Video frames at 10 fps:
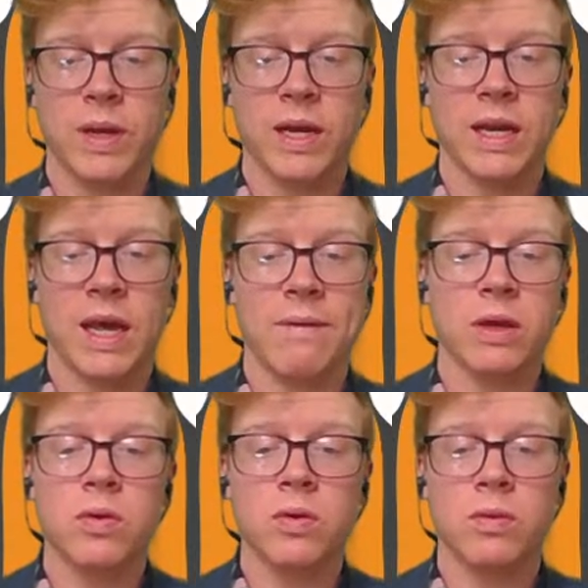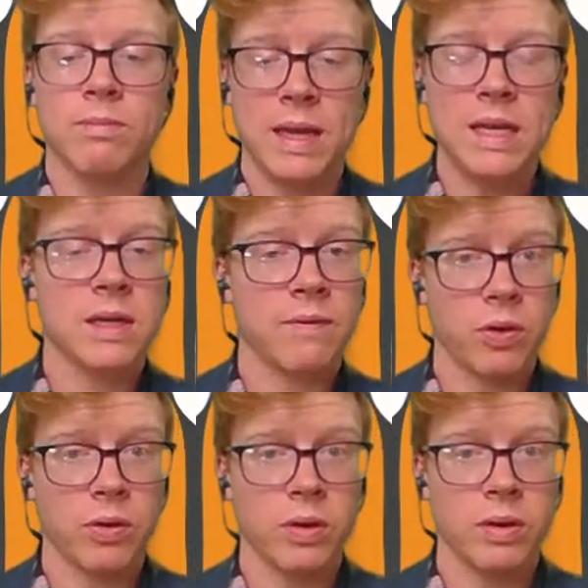going to have a Google Meet if
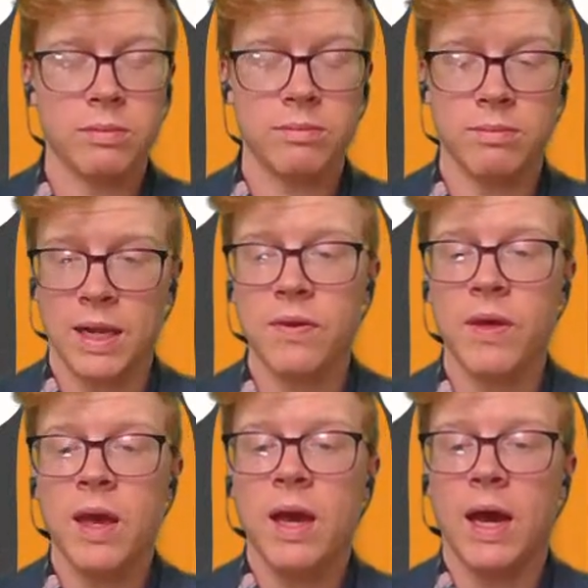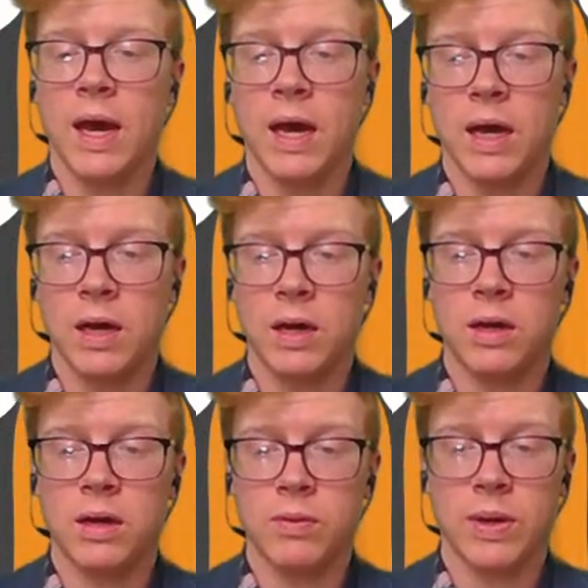you're in my class. We're
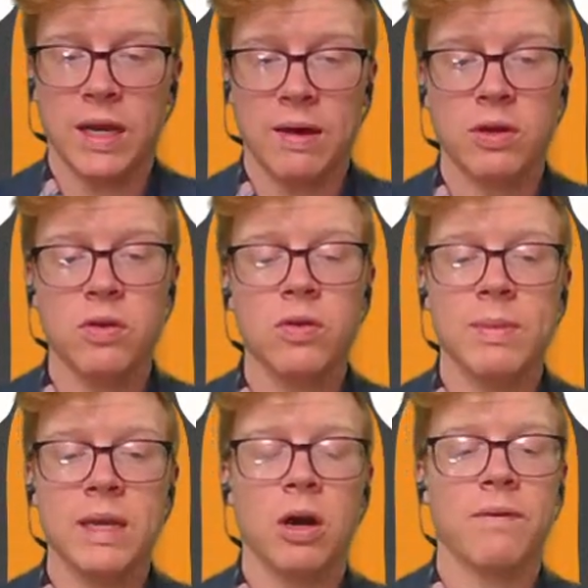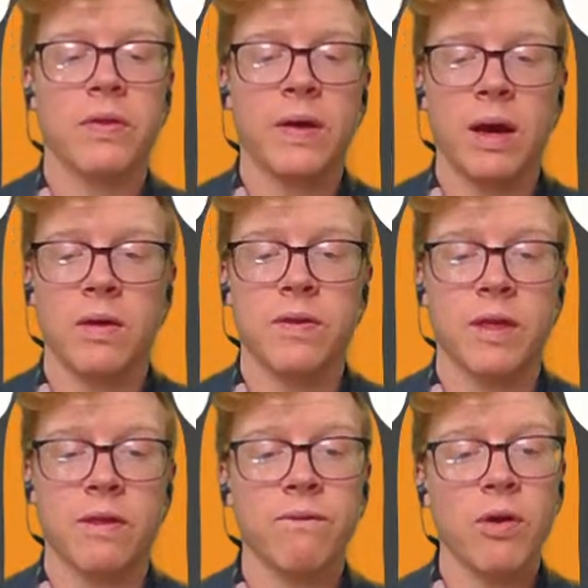going to have a Google Meet office hours
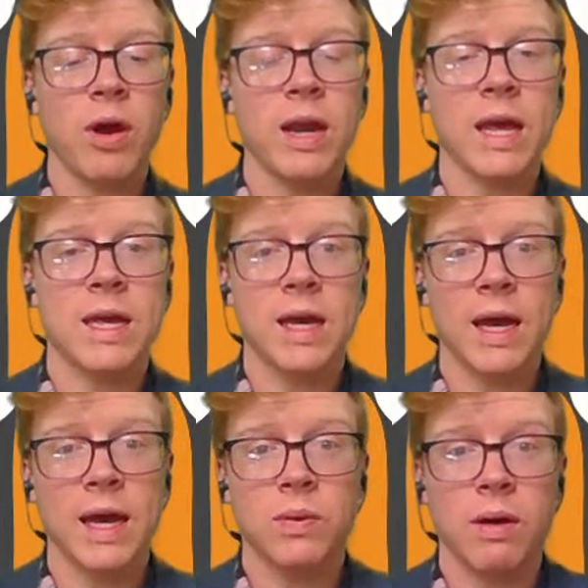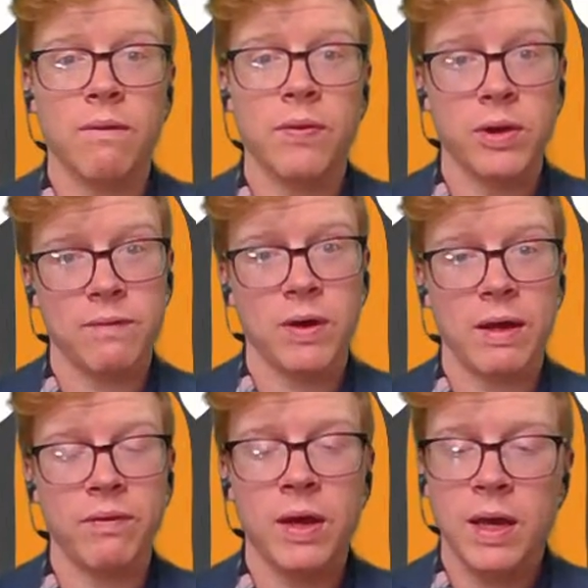this Friday at
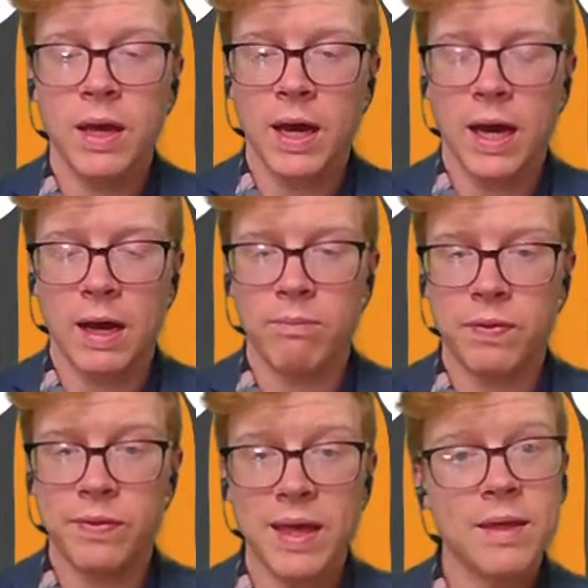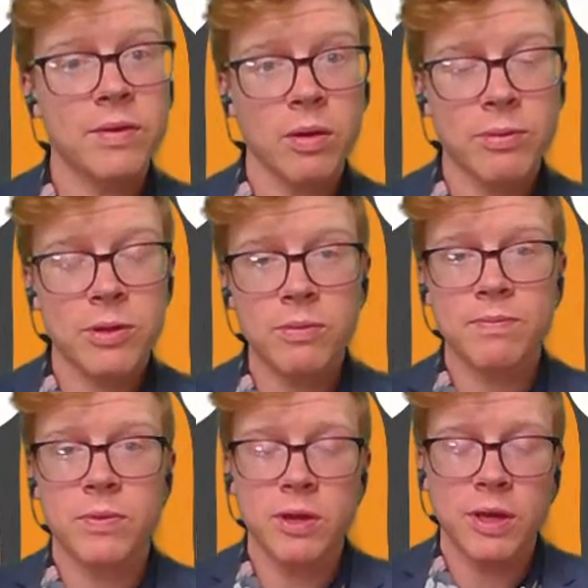12:35. That is optional.
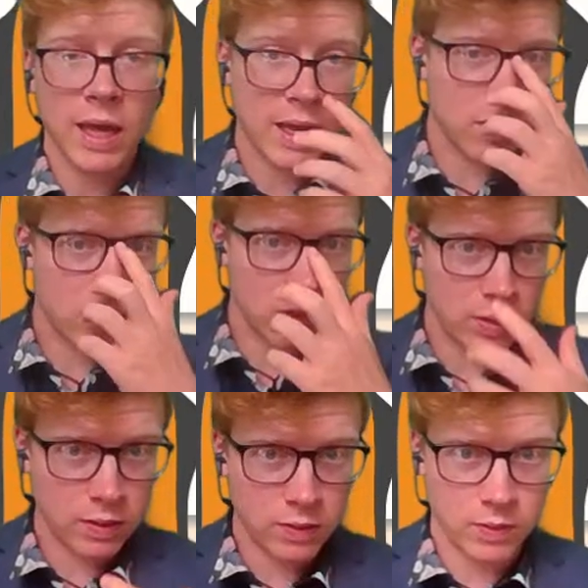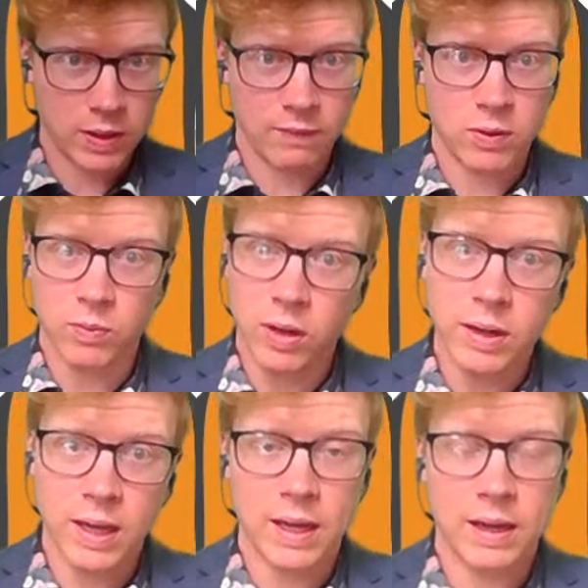You can tune into it if you want
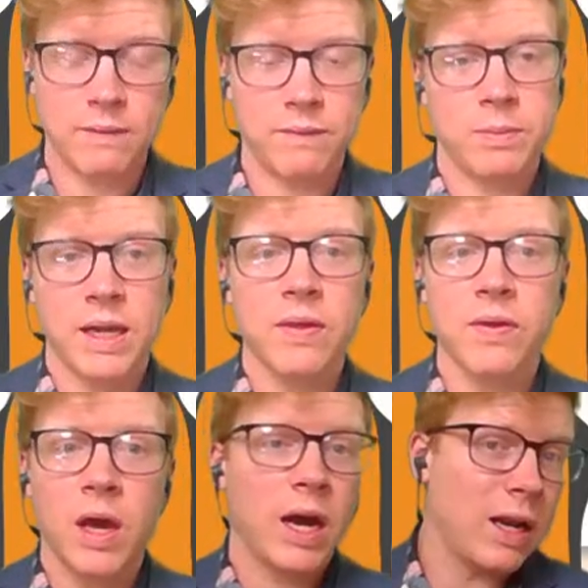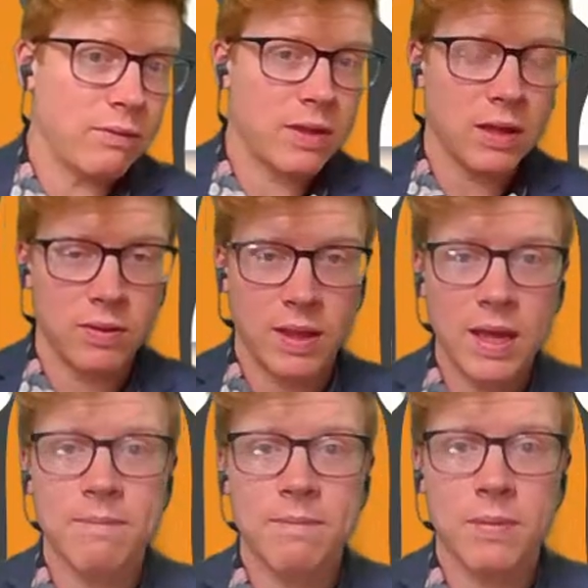for my class. I'd love to see you
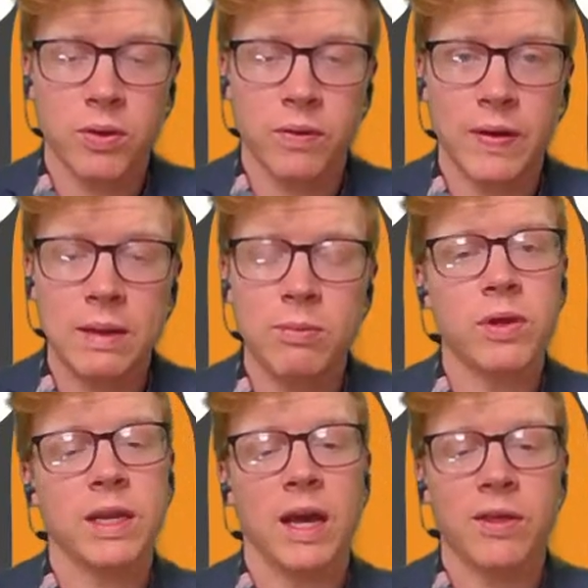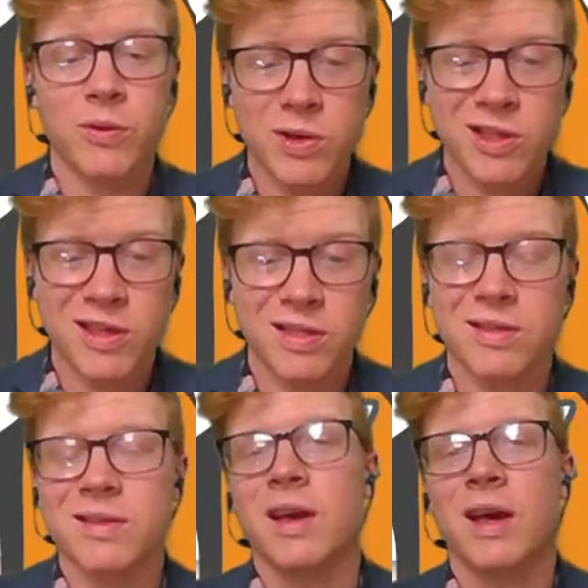there. If you're available, you can ask questions.